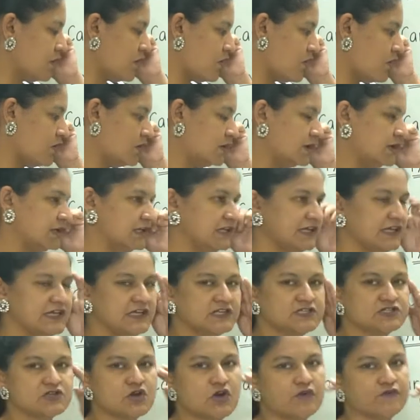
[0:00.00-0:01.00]
on
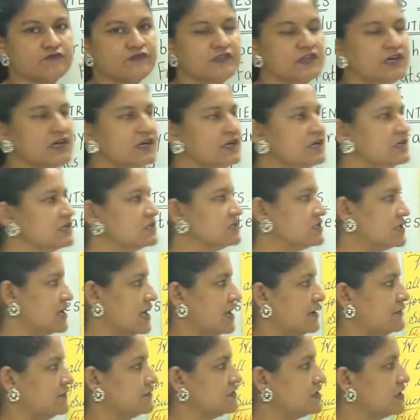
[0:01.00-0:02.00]
each of the
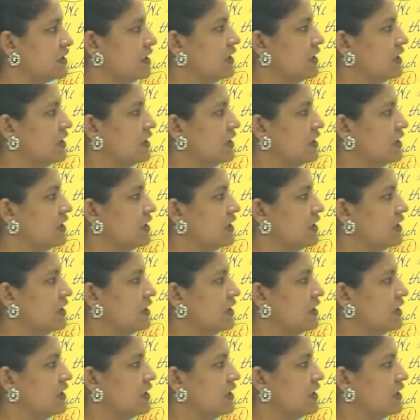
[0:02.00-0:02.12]
shelves.